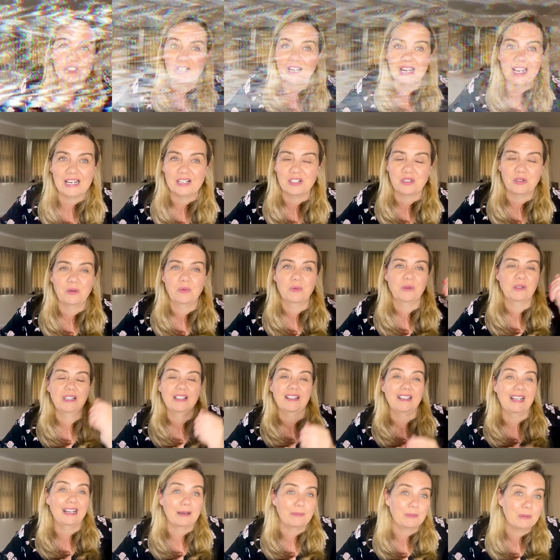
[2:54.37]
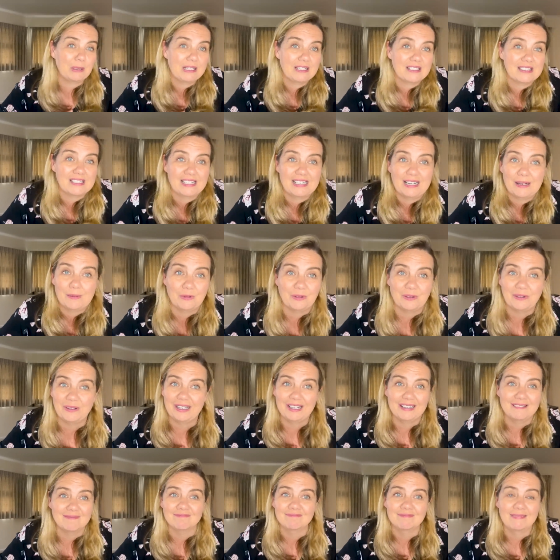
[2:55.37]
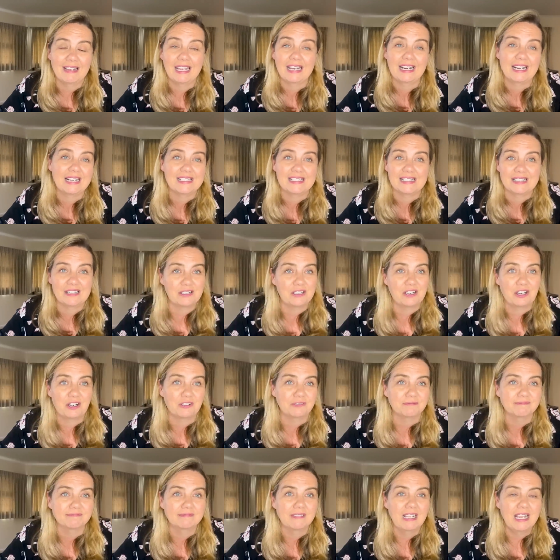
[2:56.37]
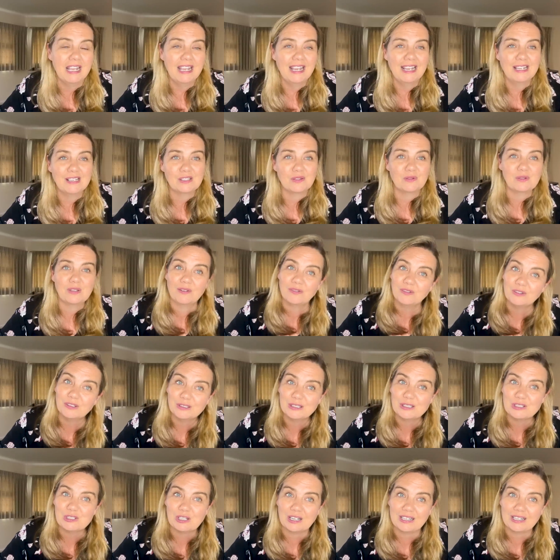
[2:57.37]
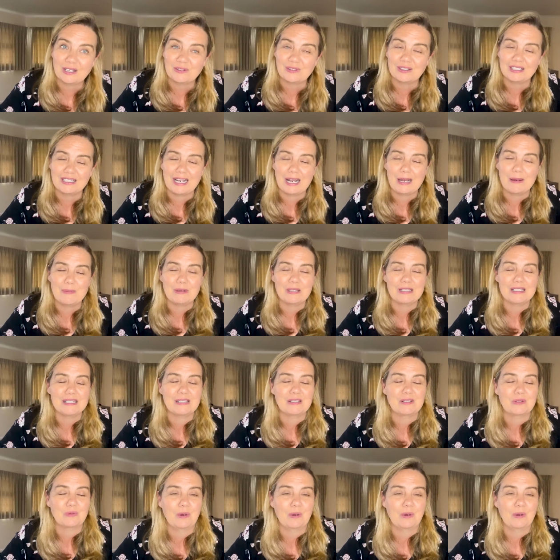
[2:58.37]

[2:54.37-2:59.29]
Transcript: I actually really like, because then I'm learning and I didn't know. And so definitely check out the comments as